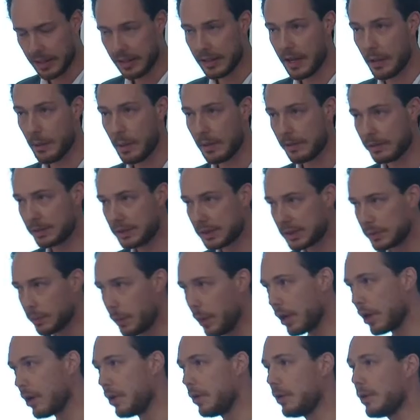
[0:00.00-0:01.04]
Then we've
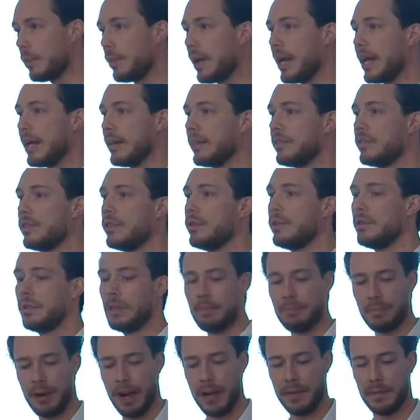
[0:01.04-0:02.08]
swung all the way to the
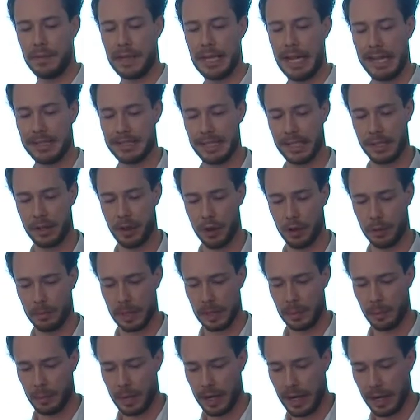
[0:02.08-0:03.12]
private-led
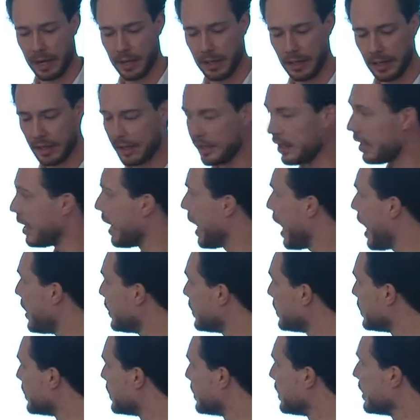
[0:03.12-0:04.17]
economy, where
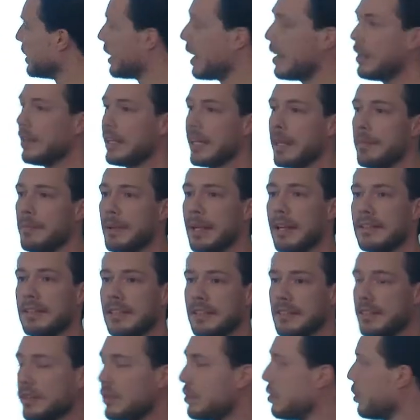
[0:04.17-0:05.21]
agency had the ability
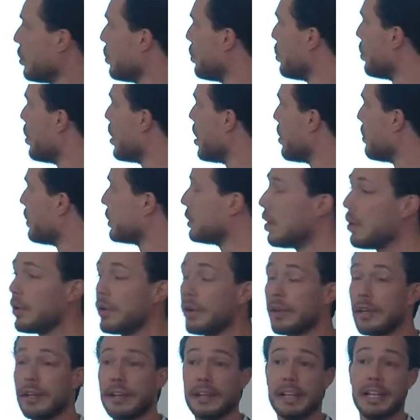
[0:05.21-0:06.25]
to do was no
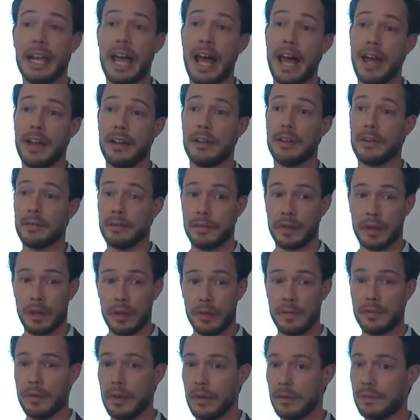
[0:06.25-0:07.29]
longer in the hand
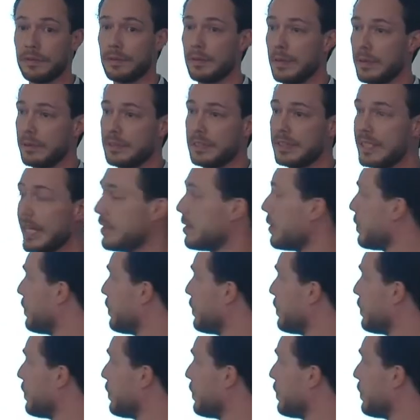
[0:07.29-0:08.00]
of state